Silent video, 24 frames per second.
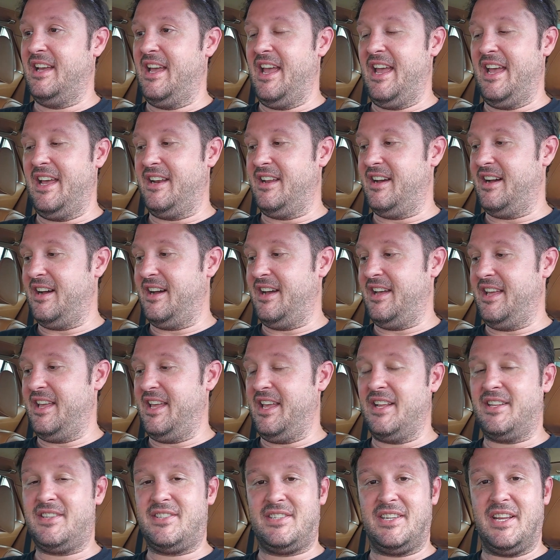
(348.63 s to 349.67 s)
and
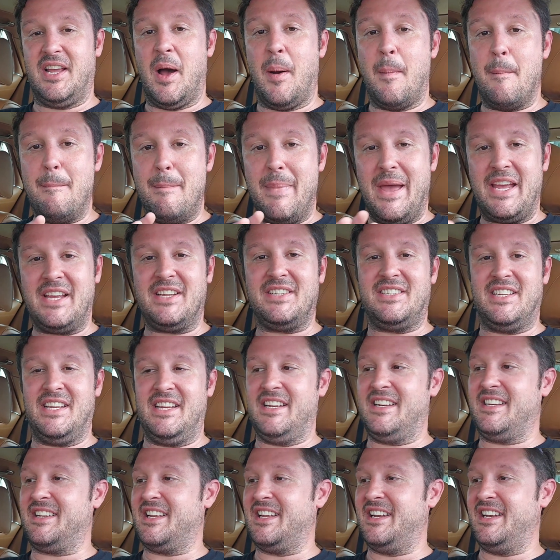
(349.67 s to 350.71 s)
it's
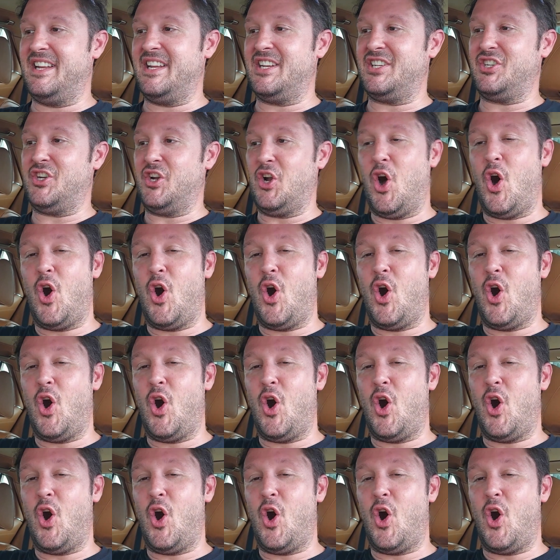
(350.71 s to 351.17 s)
amazing condition.